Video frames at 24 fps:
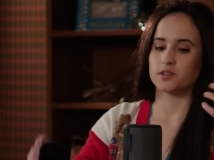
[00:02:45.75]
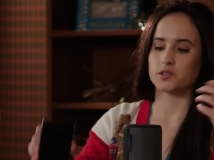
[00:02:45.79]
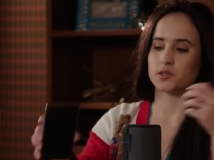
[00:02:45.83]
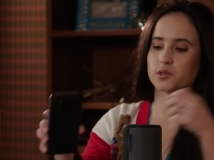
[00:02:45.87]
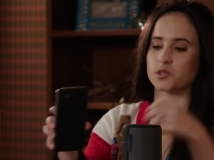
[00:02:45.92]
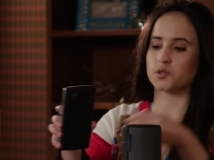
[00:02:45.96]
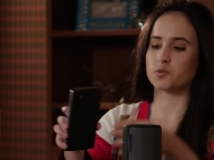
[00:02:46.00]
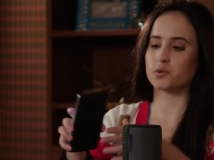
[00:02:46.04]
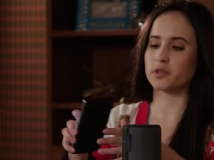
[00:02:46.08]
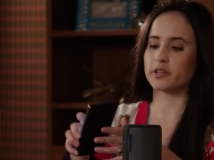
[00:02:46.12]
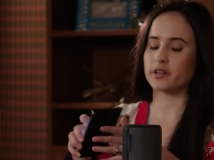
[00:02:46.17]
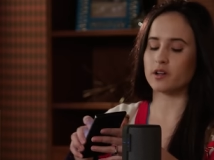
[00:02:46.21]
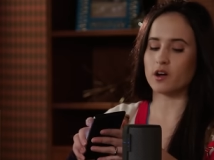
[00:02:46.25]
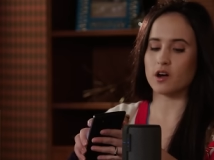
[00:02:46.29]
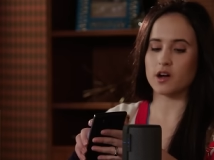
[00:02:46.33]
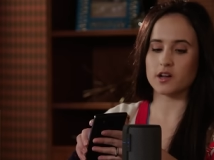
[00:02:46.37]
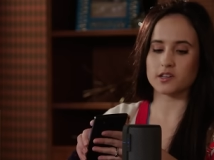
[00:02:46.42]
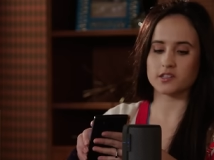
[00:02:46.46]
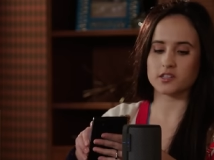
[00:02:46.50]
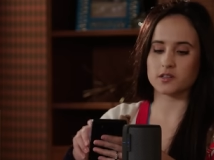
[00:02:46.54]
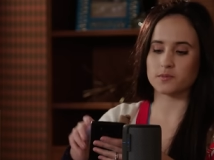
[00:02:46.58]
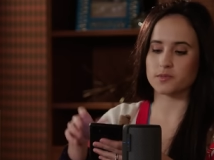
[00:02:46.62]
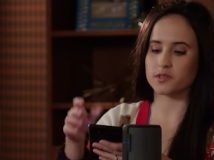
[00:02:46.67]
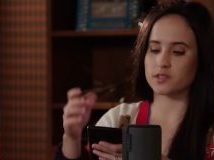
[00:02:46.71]
So what's really
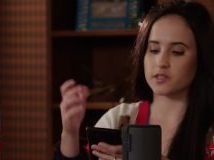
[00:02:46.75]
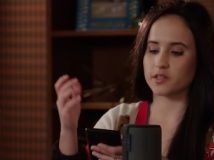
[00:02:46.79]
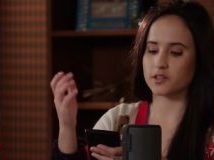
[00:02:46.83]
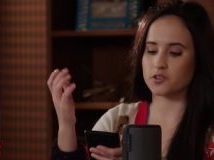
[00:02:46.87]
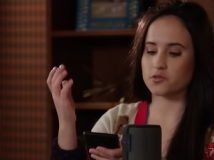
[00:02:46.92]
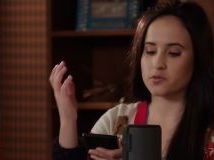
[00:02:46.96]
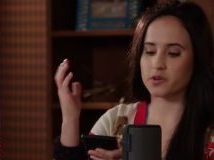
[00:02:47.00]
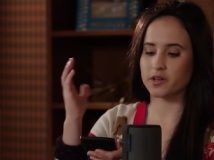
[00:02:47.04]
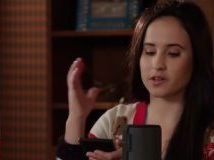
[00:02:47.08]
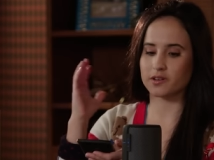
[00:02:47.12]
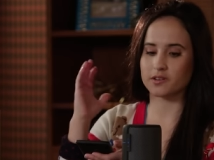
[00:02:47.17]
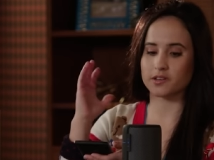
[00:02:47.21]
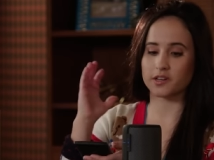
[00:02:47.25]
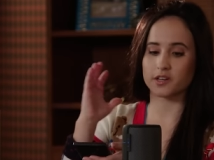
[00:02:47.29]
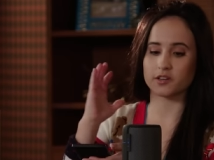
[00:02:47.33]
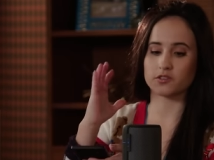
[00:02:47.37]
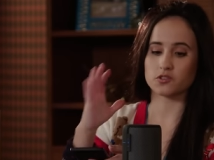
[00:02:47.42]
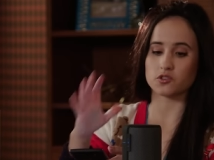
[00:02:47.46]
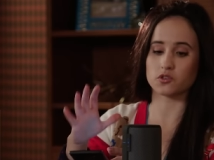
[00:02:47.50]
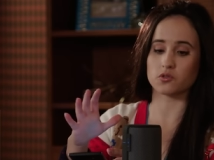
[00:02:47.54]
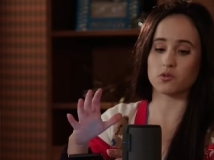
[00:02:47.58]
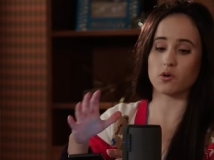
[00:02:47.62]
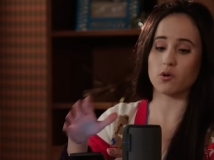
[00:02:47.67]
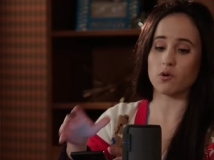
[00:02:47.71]
awesome is that you can
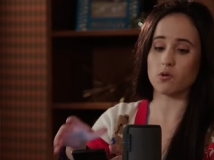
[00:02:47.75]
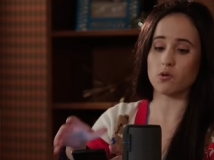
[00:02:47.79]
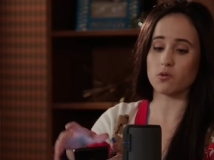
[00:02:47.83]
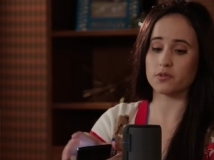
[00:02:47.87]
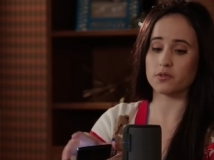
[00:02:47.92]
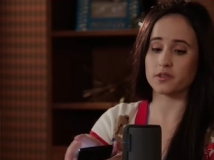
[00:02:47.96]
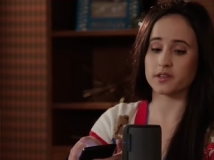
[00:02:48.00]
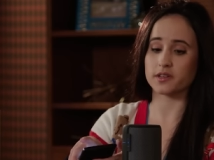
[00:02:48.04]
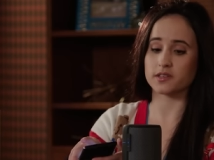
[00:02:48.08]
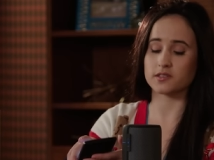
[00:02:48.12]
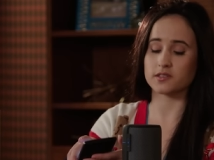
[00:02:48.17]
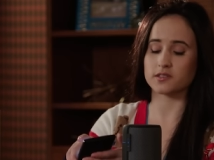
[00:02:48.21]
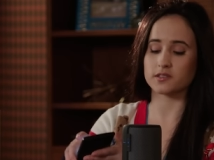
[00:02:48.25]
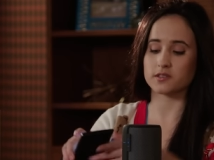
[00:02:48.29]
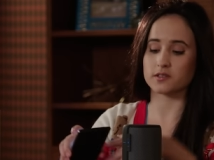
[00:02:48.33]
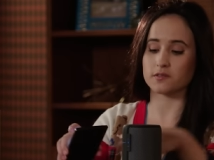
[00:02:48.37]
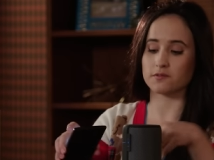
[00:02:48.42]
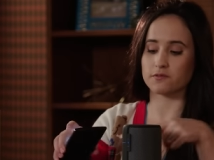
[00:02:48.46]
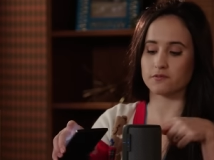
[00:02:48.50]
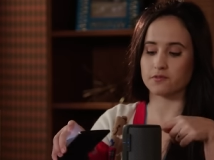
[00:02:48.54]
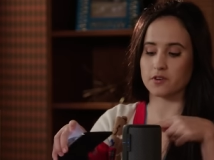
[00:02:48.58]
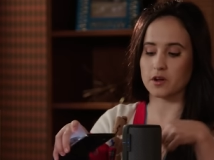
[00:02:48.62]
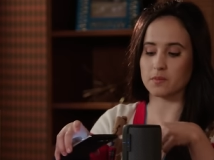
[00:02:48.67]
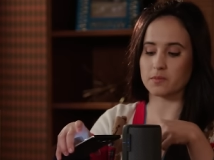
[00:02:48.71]
control this
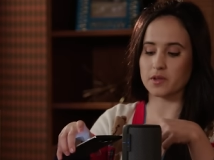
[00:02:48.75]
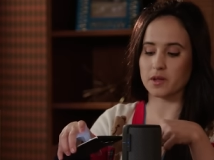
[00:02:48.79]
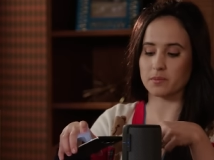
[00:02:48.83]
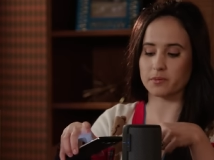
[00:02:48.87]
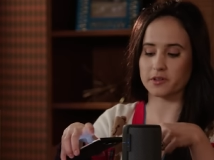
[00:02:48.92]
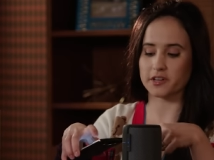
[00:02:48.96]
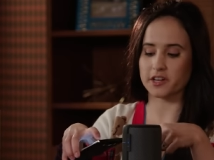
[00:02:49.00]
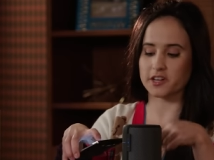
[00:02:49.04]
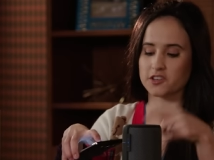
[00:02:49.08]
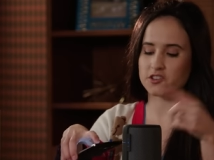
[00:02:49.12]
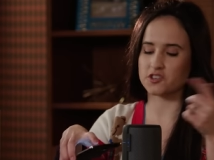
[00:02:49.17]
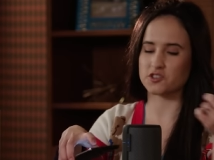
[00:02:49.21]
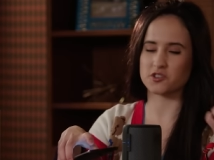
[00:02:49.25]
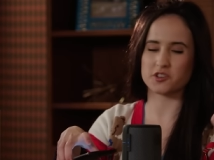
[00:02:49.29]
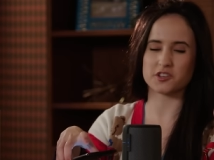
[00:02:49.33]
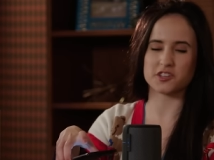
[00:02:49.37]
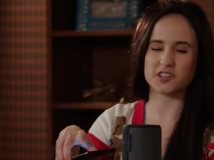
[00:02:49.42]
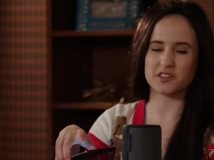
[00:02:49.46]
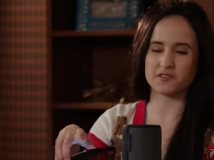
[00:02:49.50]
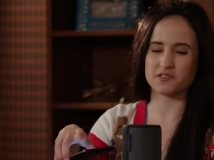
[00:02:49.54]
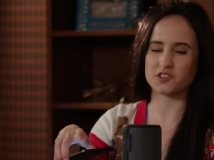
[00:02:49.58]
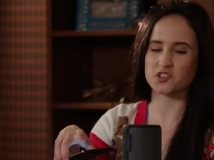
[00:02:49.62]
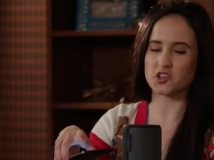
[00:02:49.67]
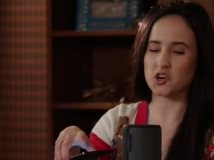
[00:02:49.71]
from the application. You can
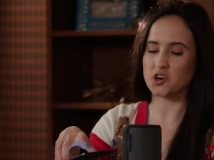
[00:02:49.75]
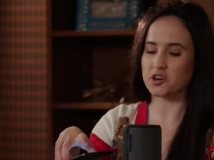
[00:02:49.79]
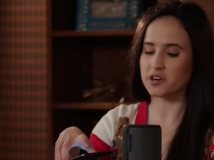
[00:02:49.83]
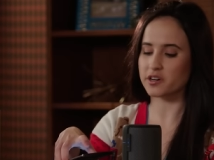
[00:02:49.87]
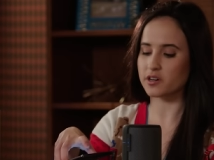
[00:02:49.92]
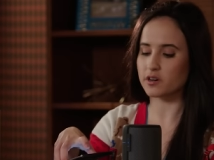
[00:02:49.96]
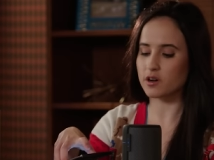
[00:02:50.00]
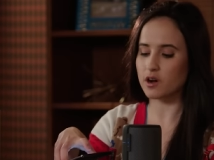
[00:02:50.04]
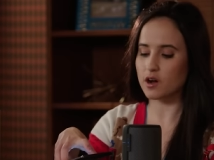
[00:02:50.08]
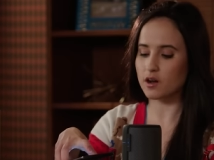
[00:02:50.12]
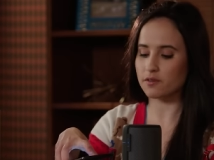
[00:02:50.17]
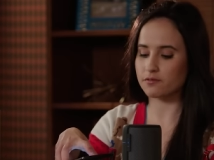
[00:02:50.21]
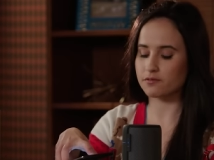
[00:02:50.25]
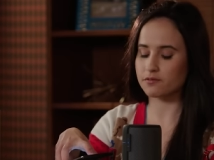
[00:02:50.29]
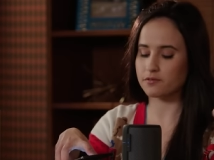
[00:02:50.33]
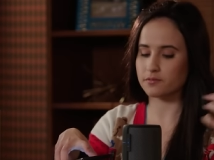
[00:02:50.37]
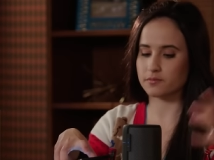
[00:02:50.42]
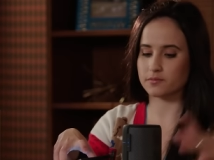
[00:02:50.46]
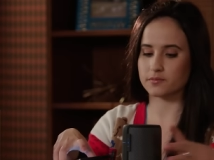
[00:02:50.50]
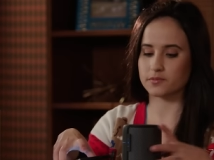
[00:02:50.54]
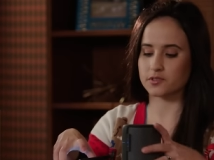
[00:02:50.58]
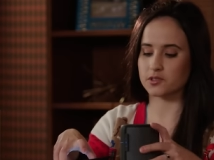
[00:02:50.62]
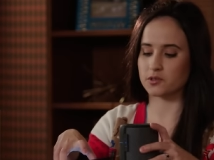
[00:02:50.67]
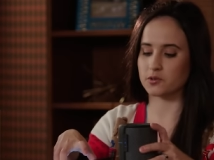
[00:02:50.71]
even turn it off.
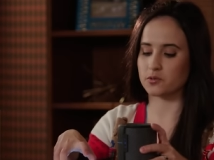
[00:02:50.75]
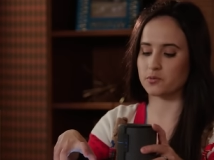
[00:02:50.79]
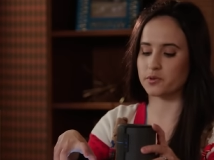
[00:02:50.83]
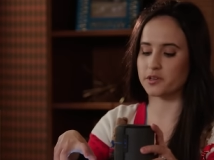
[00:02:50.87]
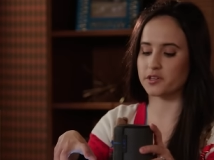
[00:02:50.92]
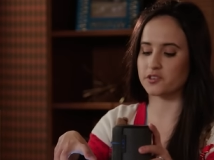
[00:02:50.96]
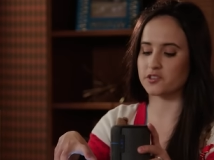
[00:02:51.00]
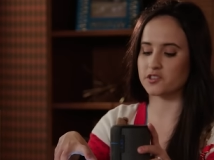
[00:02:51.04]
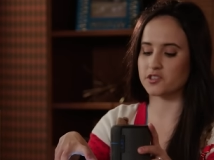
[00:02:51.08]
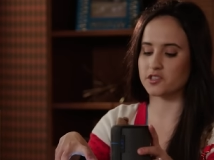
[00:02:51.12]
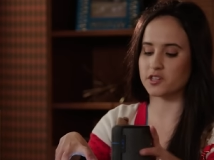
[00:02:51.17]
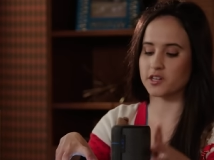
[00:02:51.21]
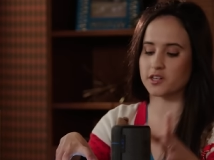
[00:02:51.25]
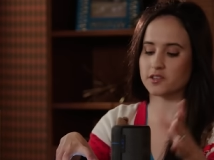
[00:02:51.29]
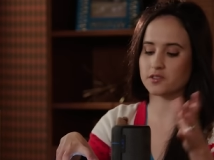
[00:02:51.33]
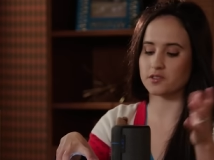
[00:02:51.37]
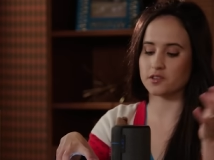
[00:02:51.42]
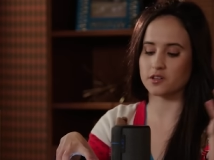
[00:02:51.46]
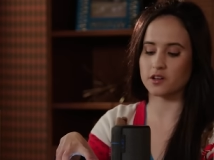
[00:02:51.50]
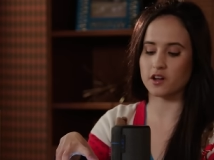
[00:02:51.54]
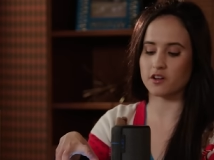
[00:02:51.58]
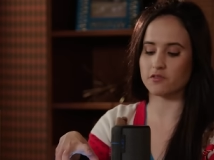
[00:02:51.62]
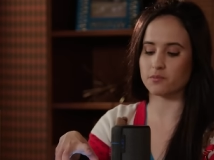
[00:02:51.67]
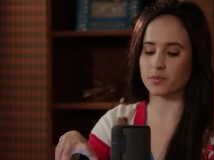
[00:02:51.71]
So we can just hit
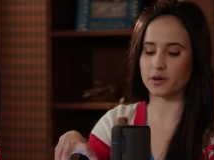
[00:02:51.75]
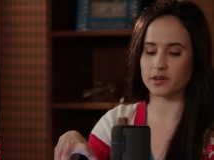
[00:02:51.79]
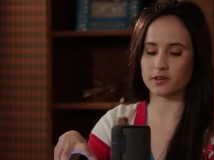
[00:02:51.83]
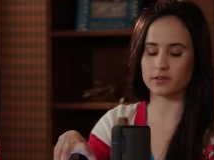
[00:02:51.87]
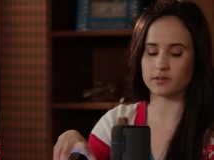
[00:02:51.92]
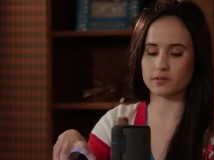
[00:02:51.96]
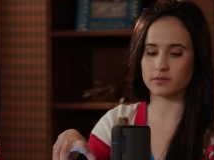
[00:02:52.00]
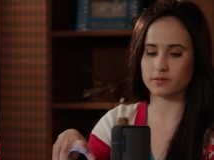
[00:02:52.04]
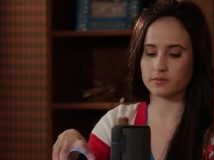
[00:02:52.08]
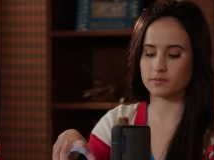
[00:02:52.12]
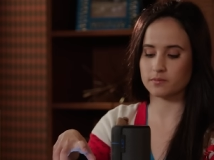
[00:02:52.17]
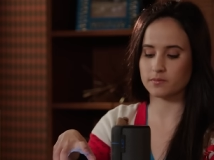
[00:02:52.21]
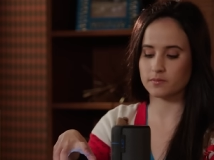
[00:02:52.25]
the off button